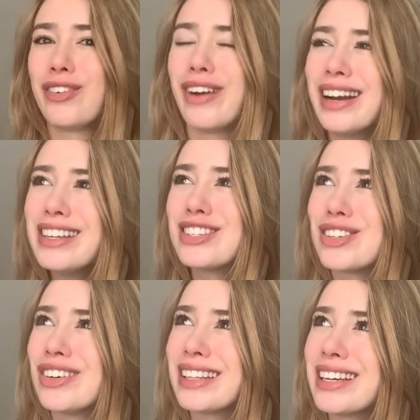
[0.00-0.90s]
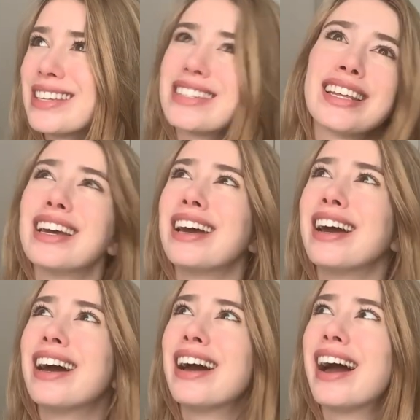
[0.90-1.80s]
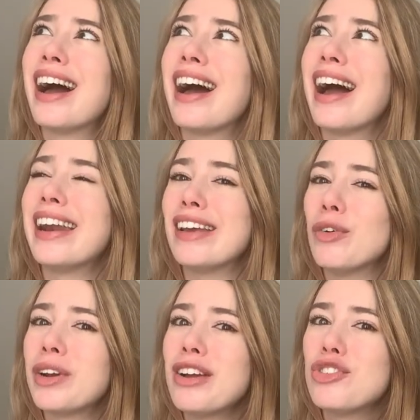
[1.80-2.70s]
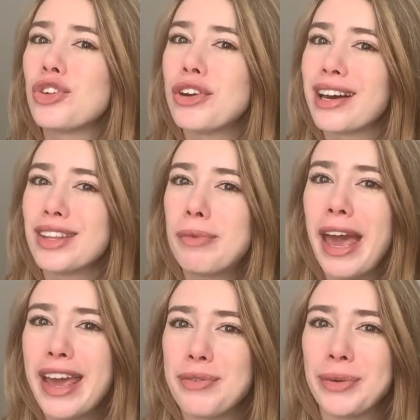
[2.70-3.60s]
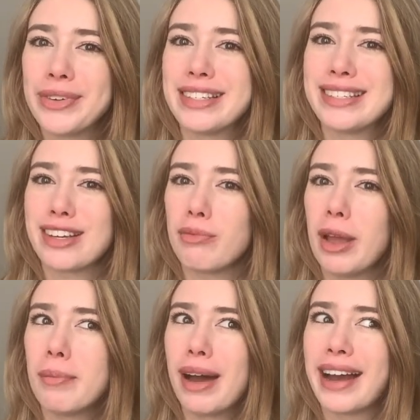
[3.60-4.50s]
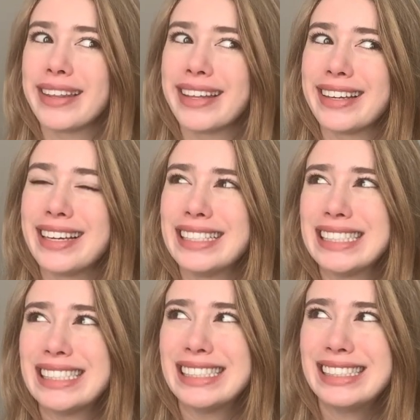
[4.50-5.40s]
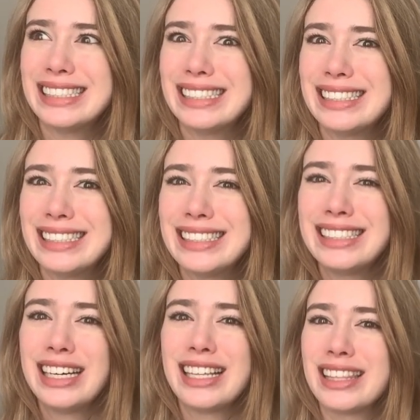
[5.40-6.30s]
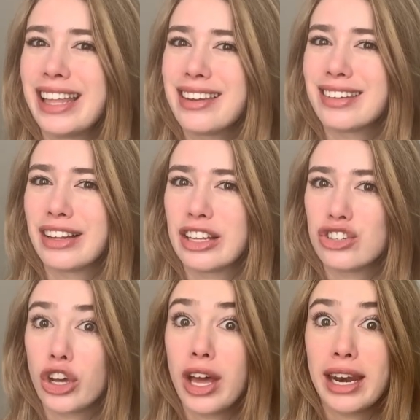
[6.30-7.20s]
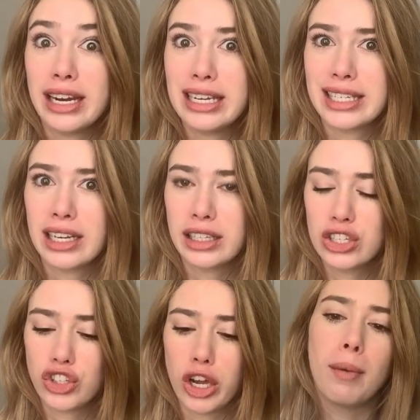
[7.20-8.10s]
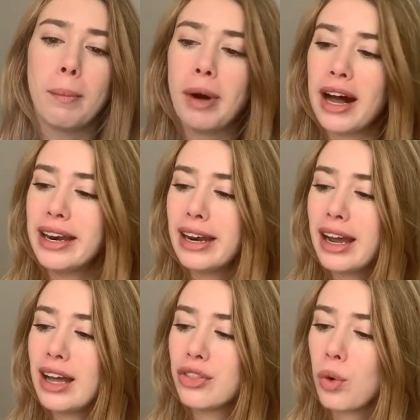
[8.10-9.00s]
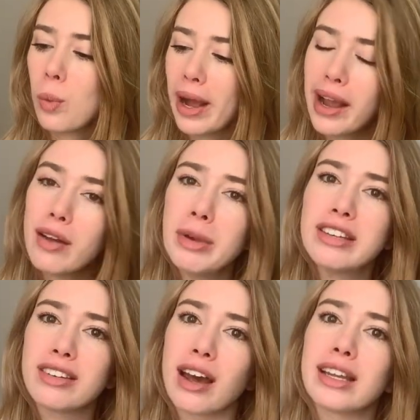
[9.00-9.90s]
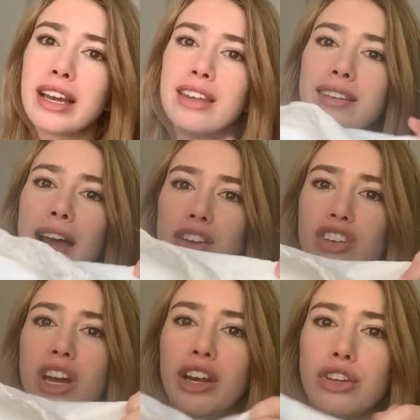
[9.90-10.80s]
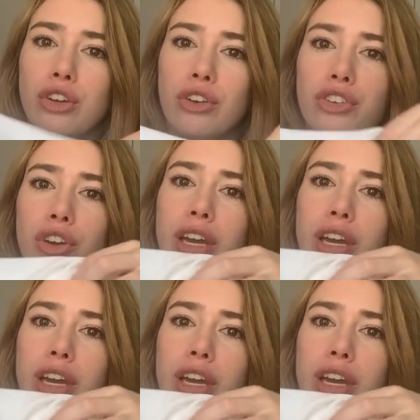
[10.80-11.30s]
when I saw this, and even when I showed other people since I've been back, they're like, that's an ugly shirt. And it is an ugly shirt. But the way I've been styling it is actually kind of cute. So